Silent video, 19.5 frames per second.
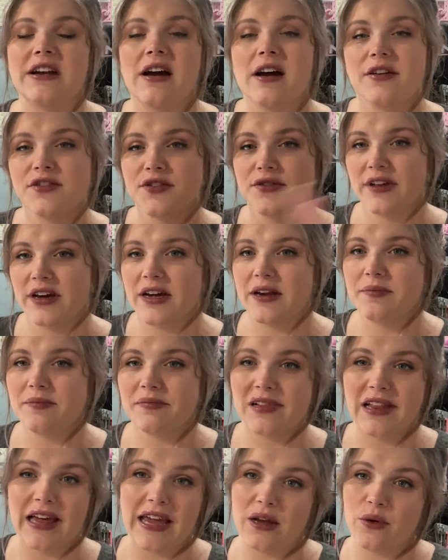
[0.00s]
other than
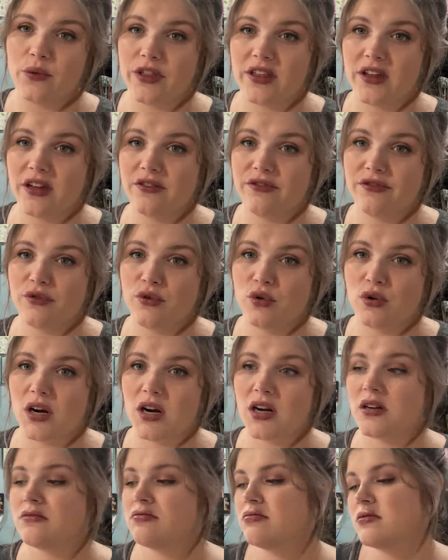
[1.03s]
playing with it
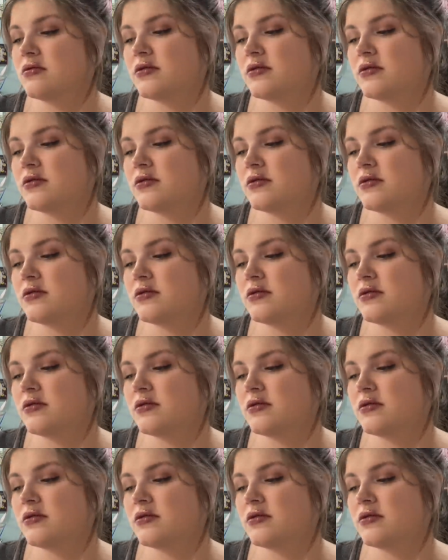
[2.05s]
for